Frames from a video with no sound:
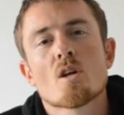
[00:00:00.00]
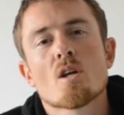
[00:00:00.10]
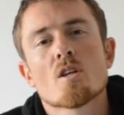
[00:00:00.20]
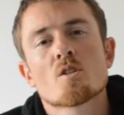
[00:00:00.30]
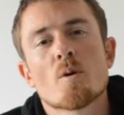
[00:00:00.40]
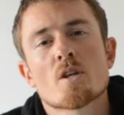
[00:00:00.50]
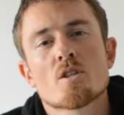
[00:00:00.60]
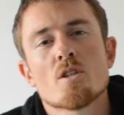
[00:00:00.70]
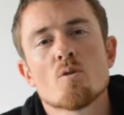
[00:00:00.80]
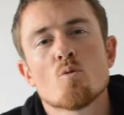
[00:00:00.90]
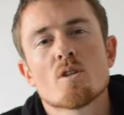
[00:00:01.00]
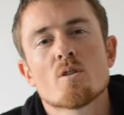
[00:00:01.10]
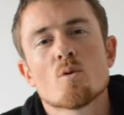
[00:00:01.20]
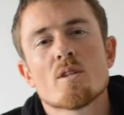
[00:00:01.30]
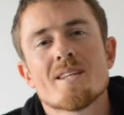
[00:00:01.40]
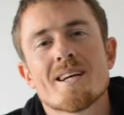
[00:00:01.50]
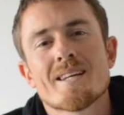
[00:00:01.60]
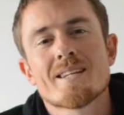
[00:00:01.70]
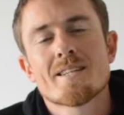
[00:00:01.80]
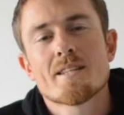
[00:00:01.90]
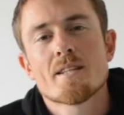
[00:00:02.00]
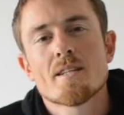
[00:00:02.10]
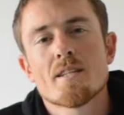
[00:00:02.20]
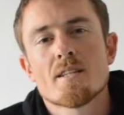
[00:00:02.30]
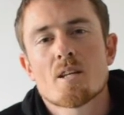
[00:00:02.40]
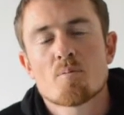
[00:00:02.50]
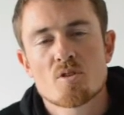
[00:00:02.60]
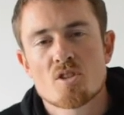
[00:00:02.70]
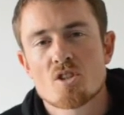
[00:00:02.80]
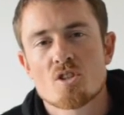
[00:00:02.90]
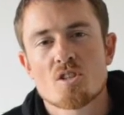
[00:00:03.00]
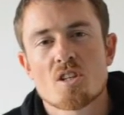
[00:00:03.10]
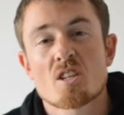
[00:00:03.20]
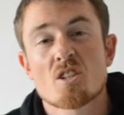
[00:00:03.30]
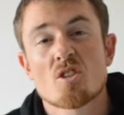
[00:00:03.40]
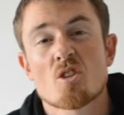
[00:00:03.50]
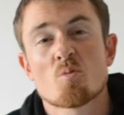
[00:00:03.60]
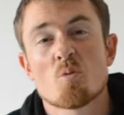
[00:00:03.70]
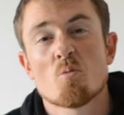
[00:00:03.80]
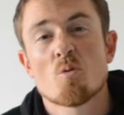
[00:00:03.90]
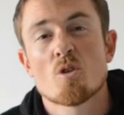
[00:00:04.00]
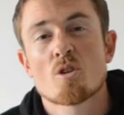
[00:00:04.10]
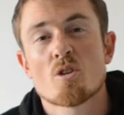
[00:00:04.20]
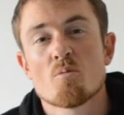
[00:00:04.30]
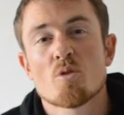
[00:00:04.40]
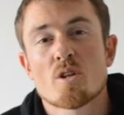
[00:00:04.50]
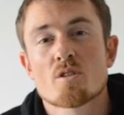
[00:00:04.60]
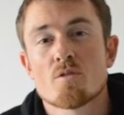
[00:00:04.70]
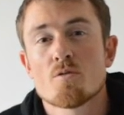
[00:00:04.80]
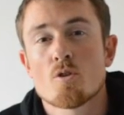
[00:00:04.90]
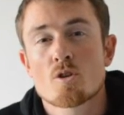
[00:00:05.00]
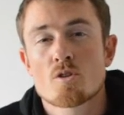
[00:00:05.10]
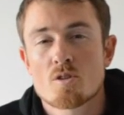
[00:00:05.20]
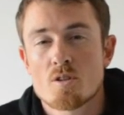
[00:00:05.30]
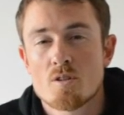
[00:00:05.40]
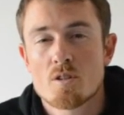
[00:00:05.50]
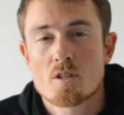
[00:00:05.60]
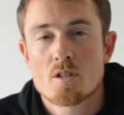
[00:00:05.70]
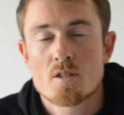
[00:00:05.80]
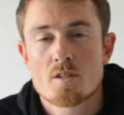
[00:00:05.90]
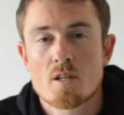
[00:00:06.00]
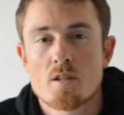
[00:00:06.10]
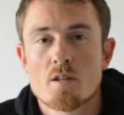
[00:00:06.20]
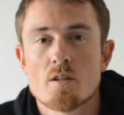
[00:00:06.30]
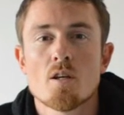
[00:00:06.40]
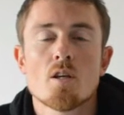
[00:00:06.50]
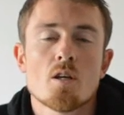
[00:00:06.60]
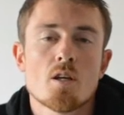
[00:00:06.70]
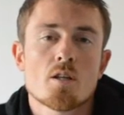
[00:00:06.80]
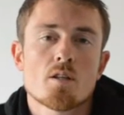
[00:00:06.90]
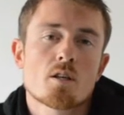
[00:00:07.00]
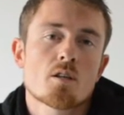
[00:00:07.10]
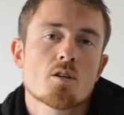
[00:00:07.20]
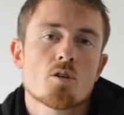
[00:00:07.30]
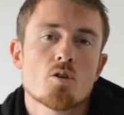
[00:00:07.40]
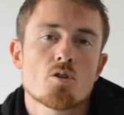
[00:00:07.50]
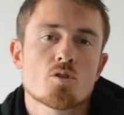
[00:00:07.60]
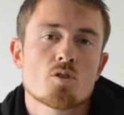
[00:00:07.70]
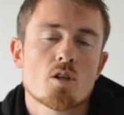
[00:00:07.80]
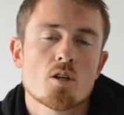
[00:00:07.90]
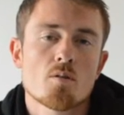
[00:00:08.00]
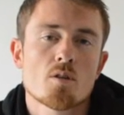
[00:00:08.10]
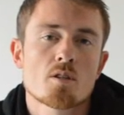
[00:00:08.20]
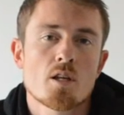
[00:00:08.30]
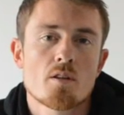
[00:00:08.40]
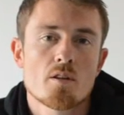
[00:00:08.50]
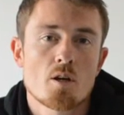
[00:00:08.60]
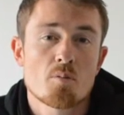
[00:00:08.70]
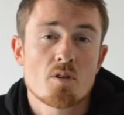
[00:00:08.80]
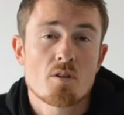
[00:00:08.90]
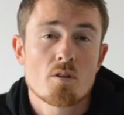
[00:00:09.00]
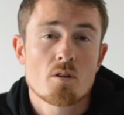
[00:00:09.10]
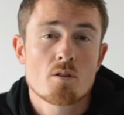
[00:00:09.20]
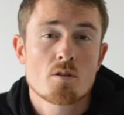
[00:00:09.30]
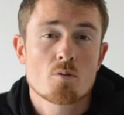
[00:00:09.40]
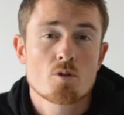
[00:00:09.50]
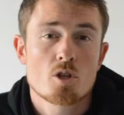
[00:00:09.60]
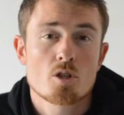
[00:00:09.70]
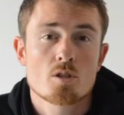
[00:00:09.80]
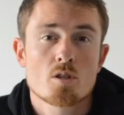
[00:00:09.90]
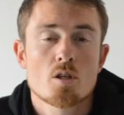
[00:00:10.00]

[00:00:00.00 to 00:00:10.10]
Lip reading: Especially with the ankle in that position, it actually does put more compressive forces on the Achilles tendon, and that can cause tendinopathy to result.